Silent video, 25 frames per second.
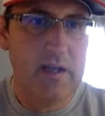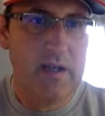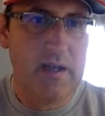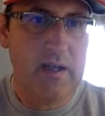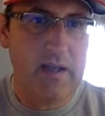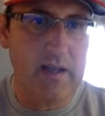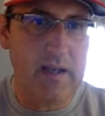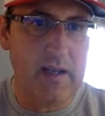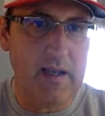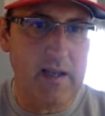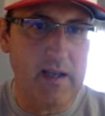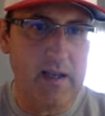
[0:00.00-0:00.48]

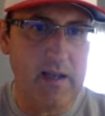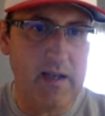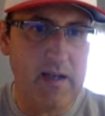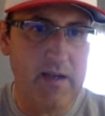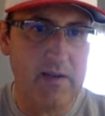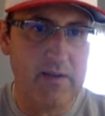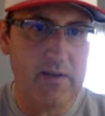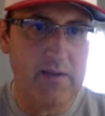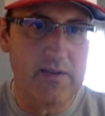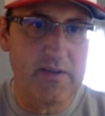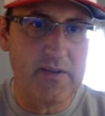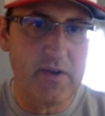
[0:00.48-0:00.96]
And
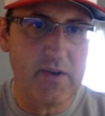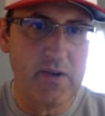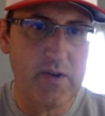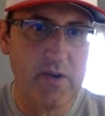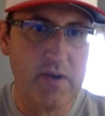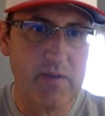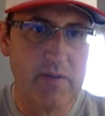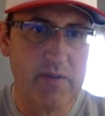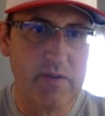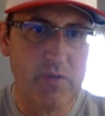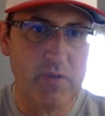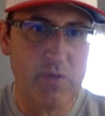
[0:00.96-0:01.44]
here's
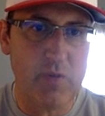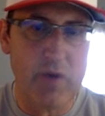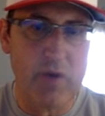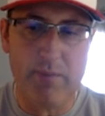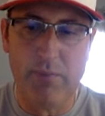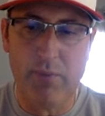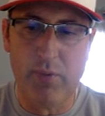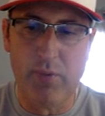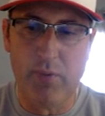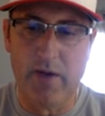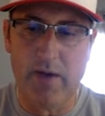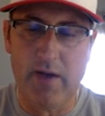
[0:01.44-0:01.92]
sodium, it's
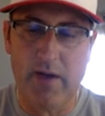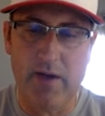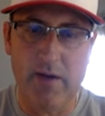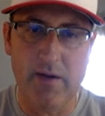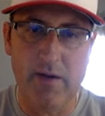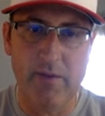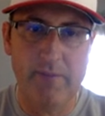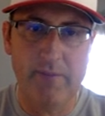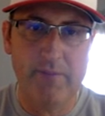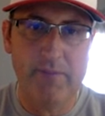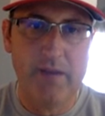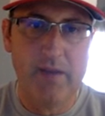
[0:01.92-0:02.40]

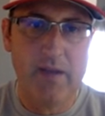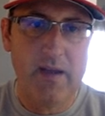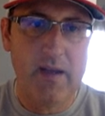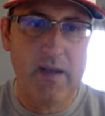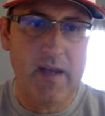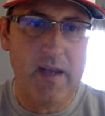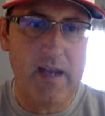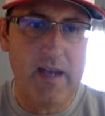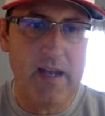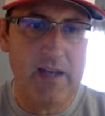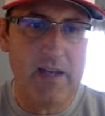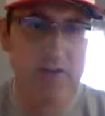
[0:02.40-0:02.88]
1.0.
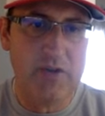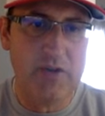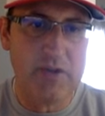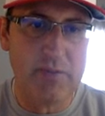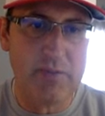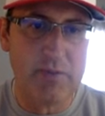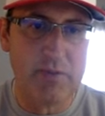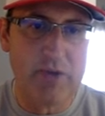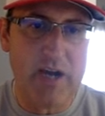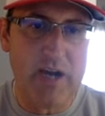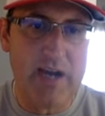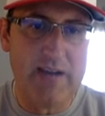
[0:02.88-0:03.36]
And you
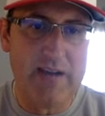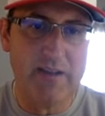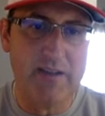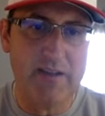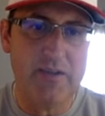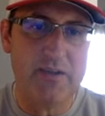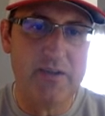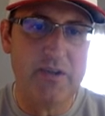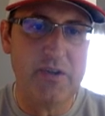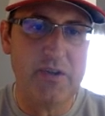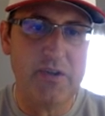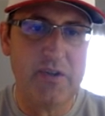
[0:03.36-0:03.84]
subtract
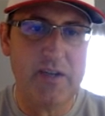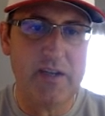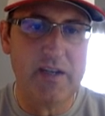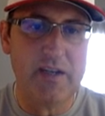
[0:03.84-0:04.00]
those two, you get a